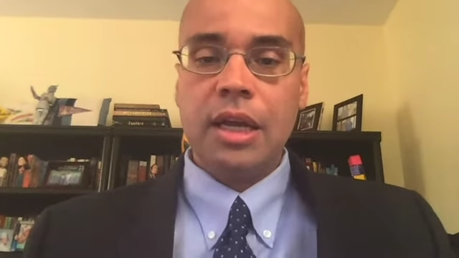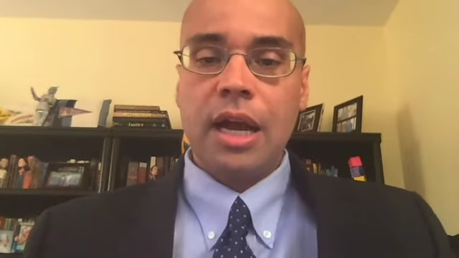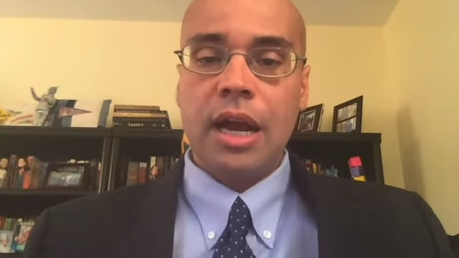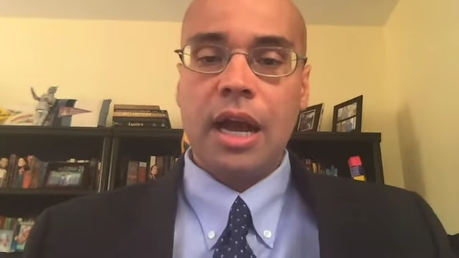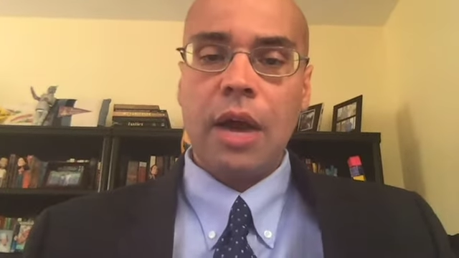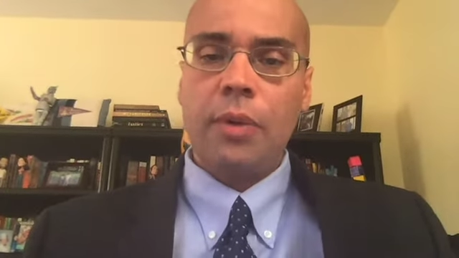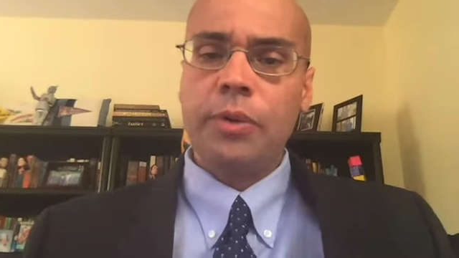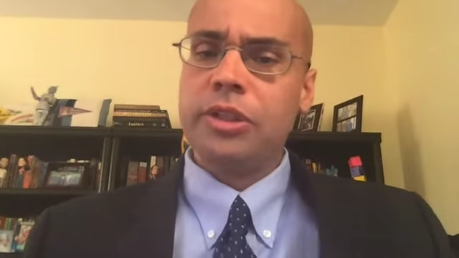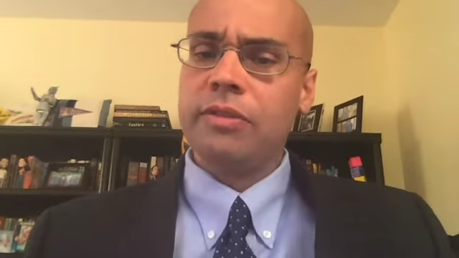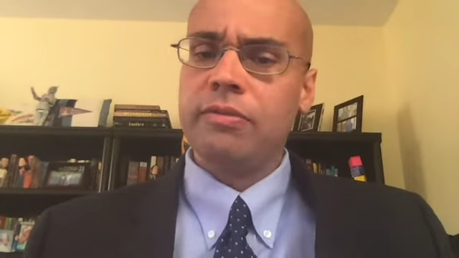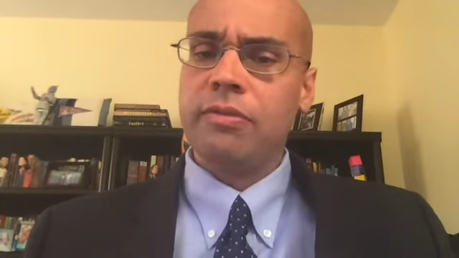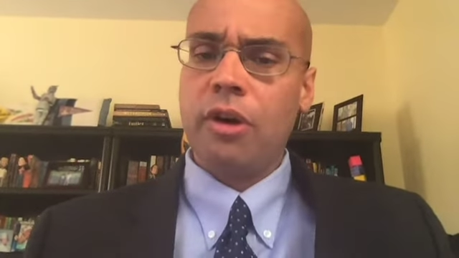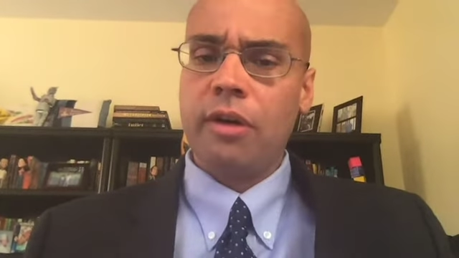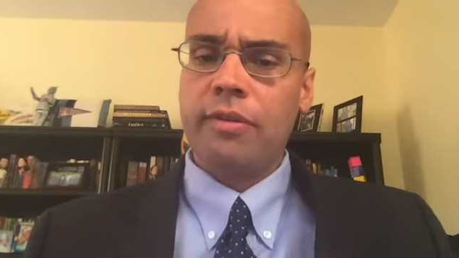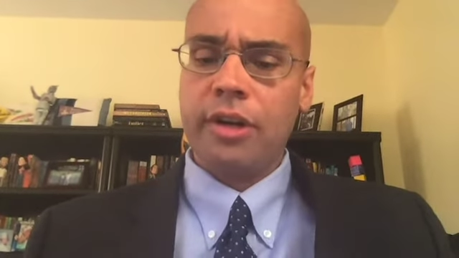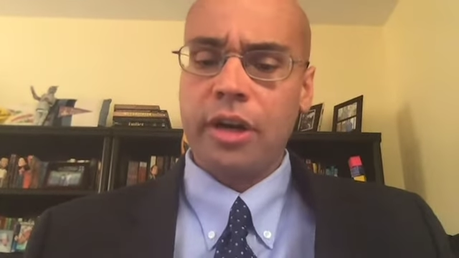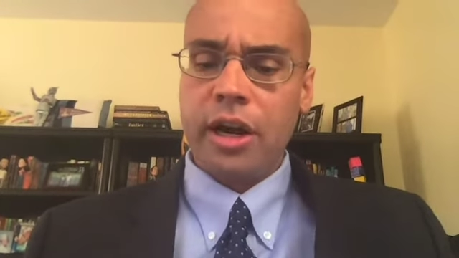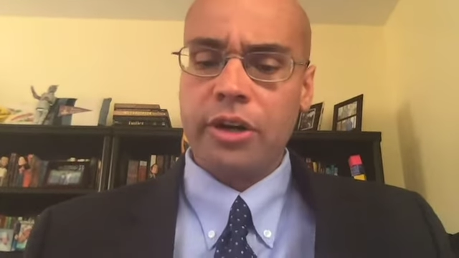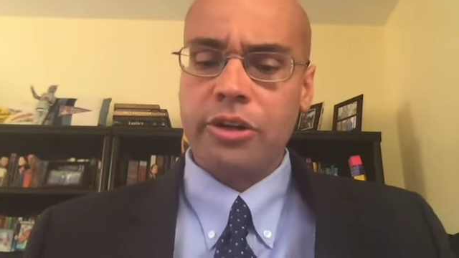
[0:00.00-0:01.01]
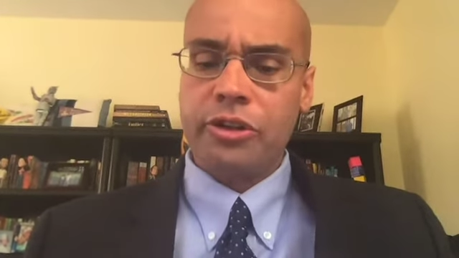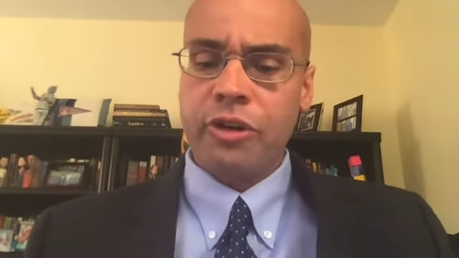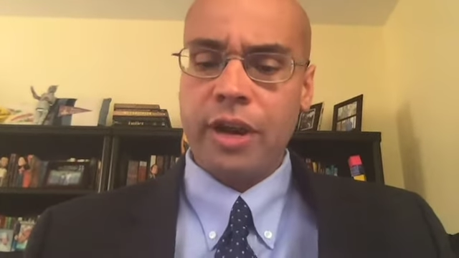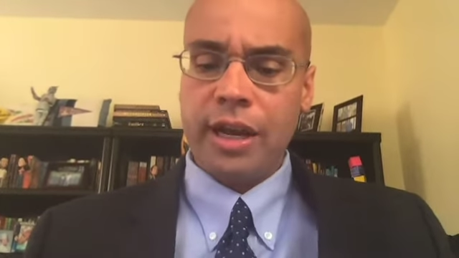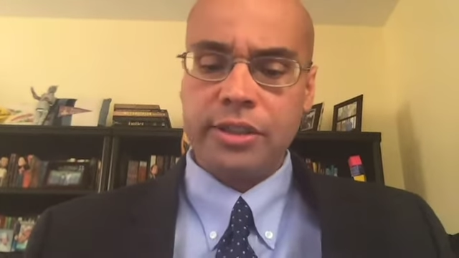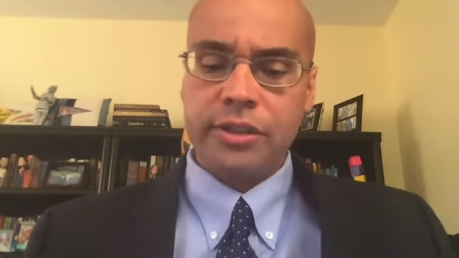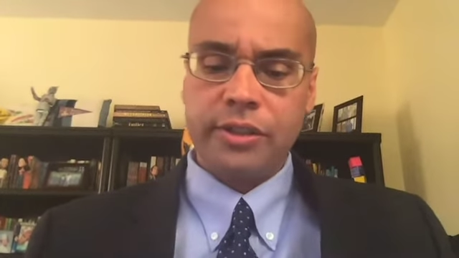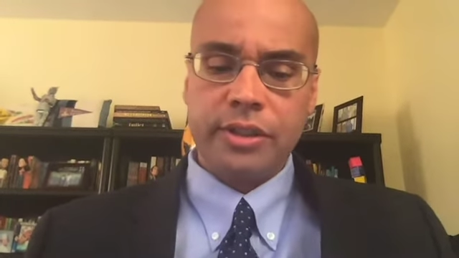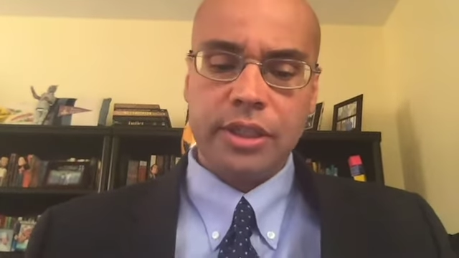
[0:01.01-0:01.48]
I was involved in our
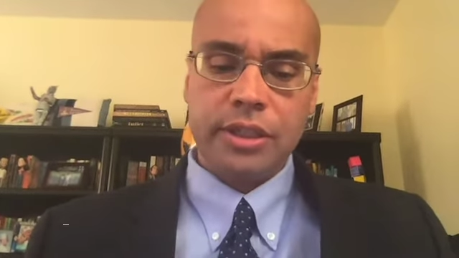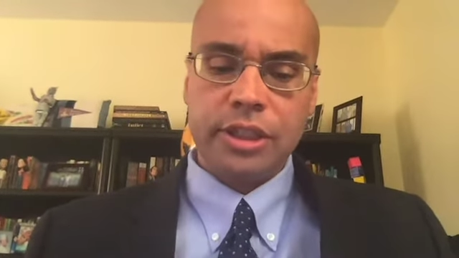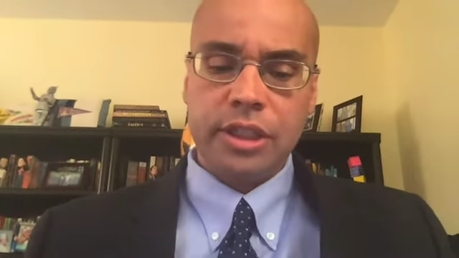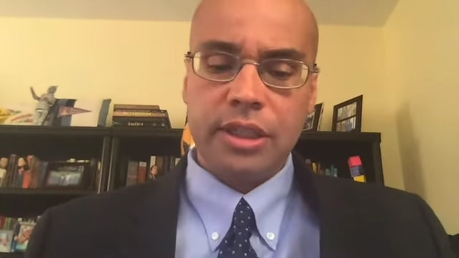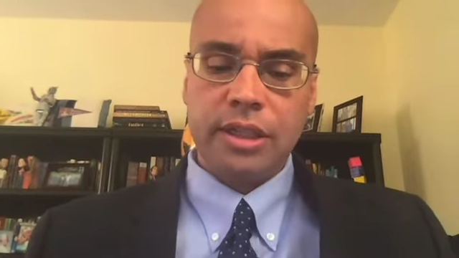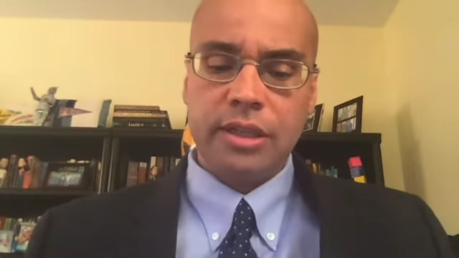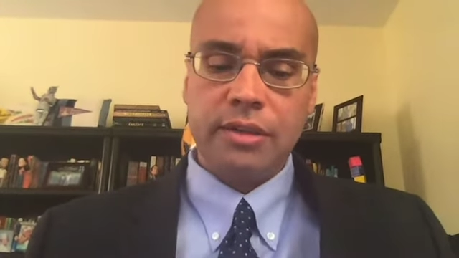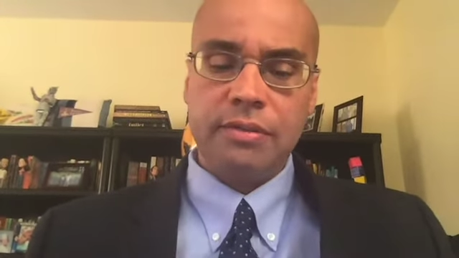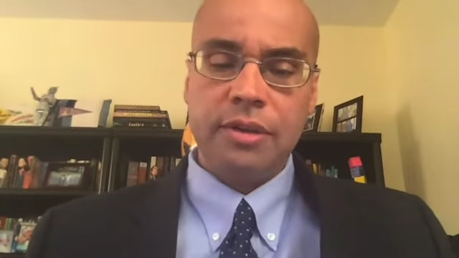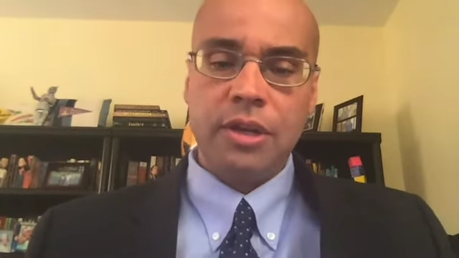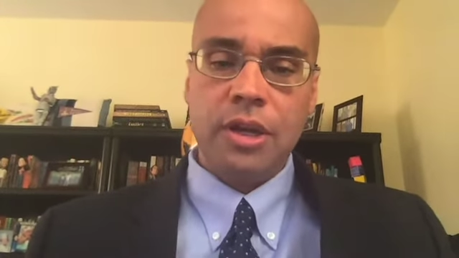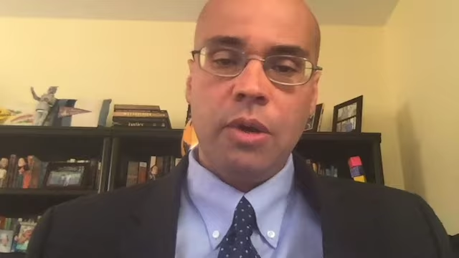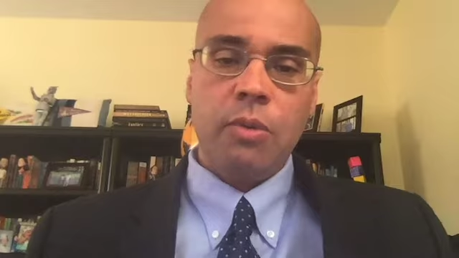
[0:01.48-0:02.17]
Tracer initiative,